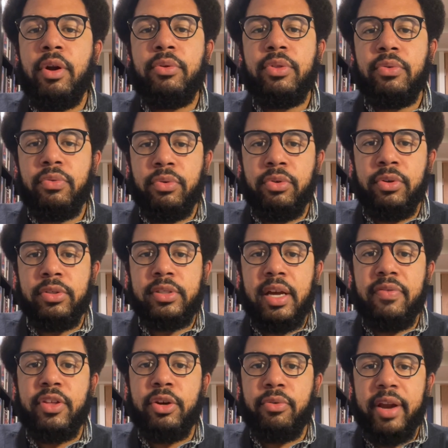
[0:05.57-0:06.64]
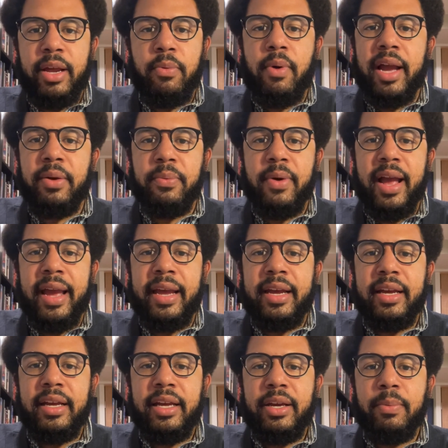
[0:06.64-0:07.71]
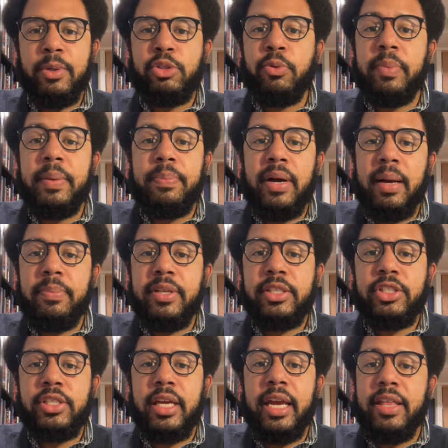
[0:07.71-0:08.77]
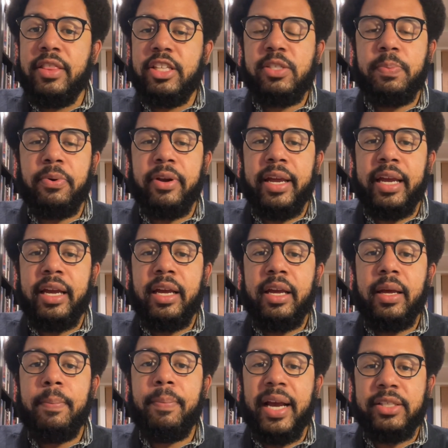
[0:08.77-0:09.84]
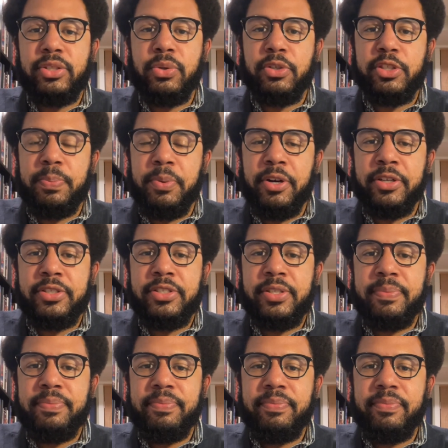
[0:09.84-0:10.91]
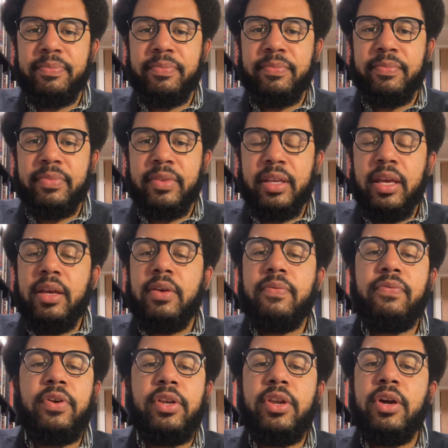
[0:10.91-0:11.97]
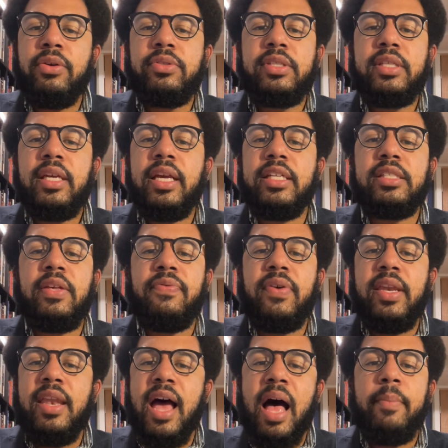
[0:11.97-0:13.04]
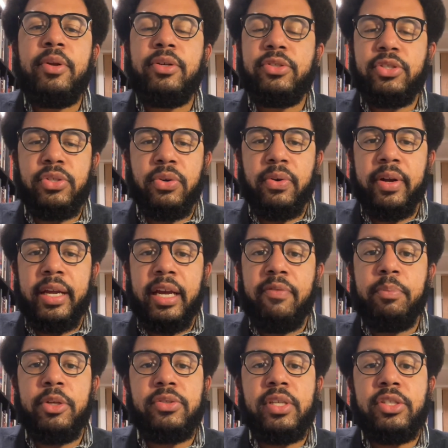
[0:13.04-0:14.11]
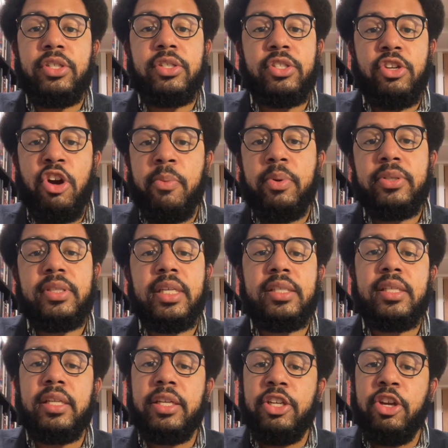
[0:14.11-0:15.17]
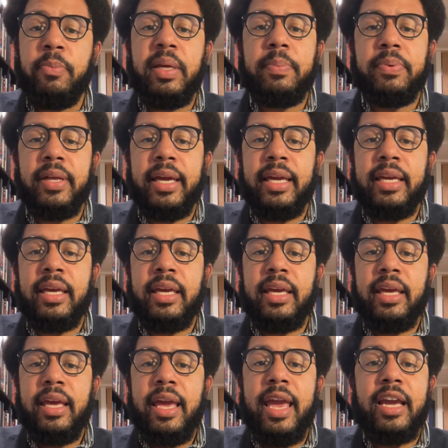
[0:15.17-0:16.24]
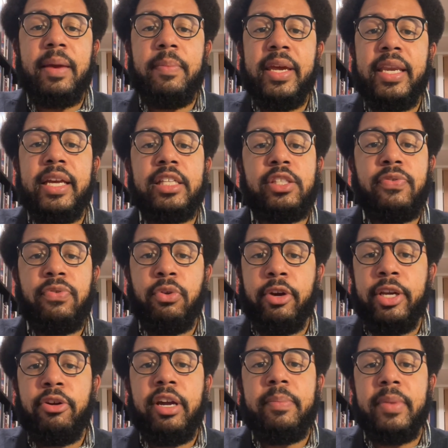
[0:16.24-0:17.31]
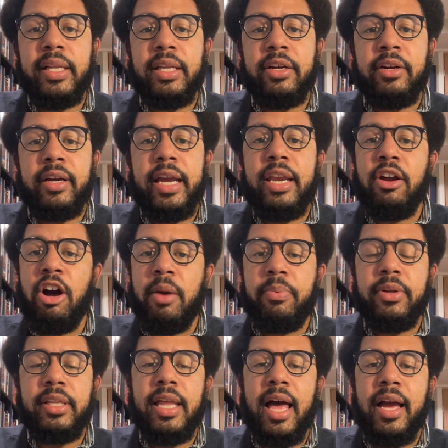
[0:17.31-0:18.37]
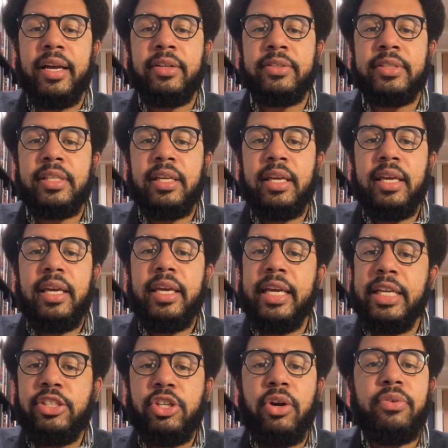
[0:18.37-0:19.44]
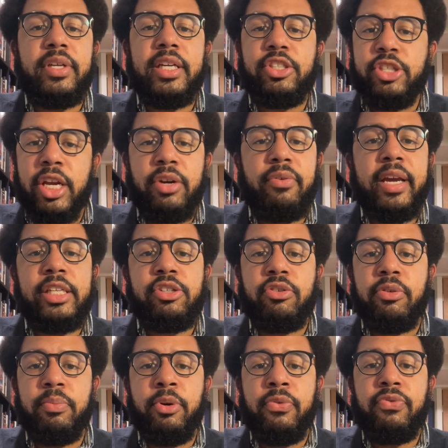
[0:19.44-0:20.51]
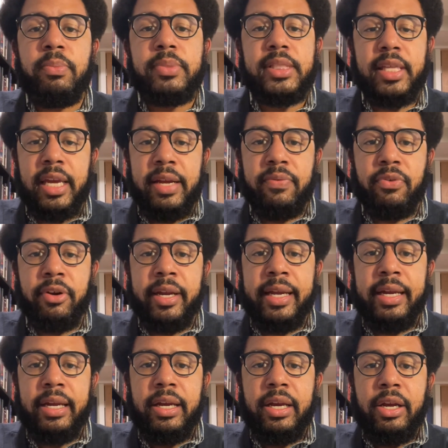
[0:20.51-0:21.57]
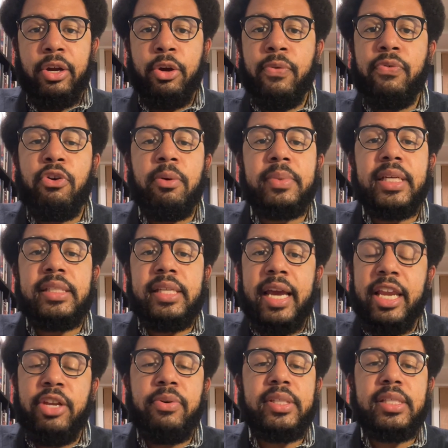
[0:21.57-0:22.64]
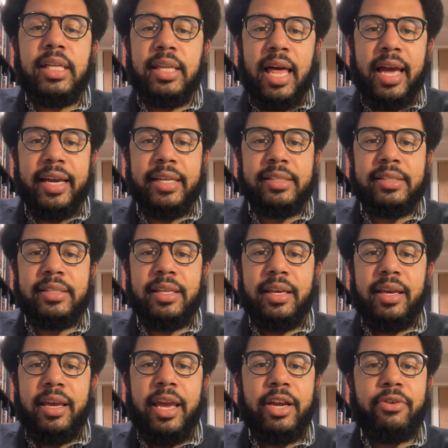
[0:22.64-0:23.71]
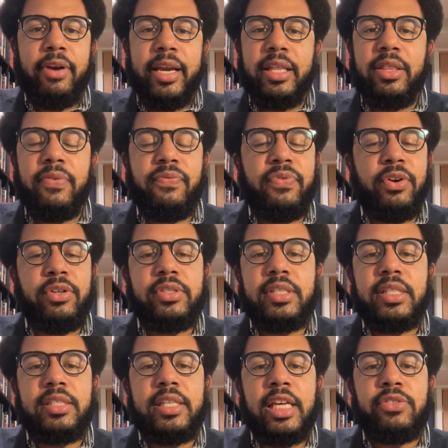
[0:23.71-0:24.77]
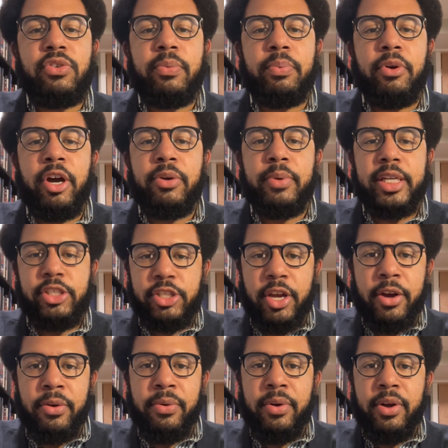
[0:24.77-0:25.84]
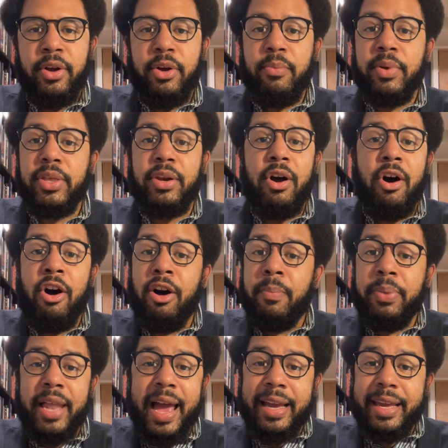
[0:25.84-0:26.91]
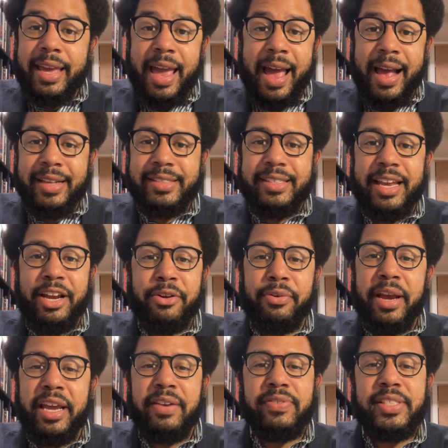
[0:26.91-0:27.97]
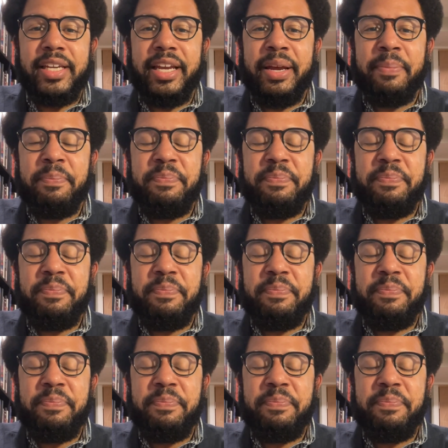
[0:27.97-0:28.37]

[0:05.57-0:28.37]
the rules of the Great White Way, which will be published in the spring by Sourcebooks. Footnotes is the phenomenal story of musicians Noble Sissle and Eubie Blake and comedians Flournoy Miller and Aubrey Lyles, each only a generation removed from slavery, who formed a tenuous alliance and created the first successful Broadway show with an all-Black cast and creative team.